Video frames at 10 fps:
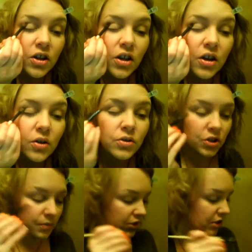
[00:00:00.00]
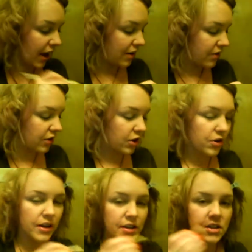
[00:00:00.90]
Don't go too much higher than the
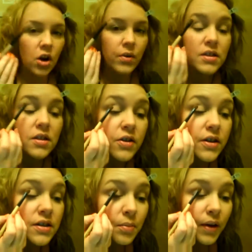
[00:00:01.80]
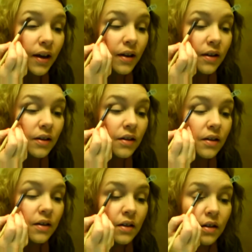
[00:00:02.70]
crease. Go into the crease a bit.
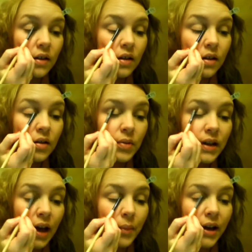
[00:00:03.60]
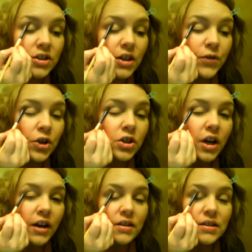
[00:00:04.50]
Not much. If you're
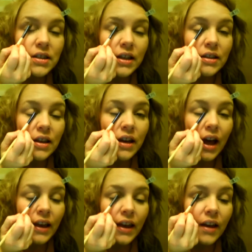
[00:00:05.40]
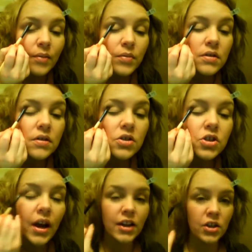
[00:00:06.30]
darker skinned than I am,
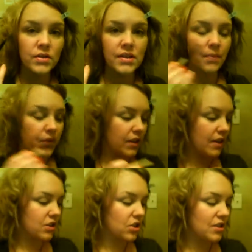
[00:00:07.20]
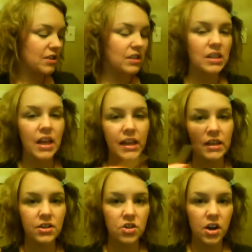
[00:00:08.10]
try to use something that's just
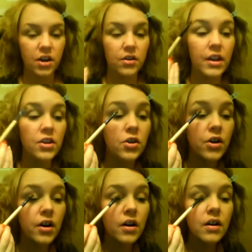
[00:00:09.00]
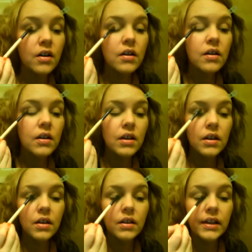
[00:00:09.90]
slightly darker than your
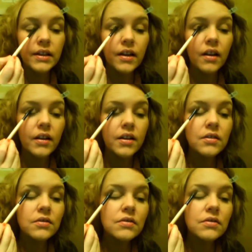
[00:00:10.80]
lid color.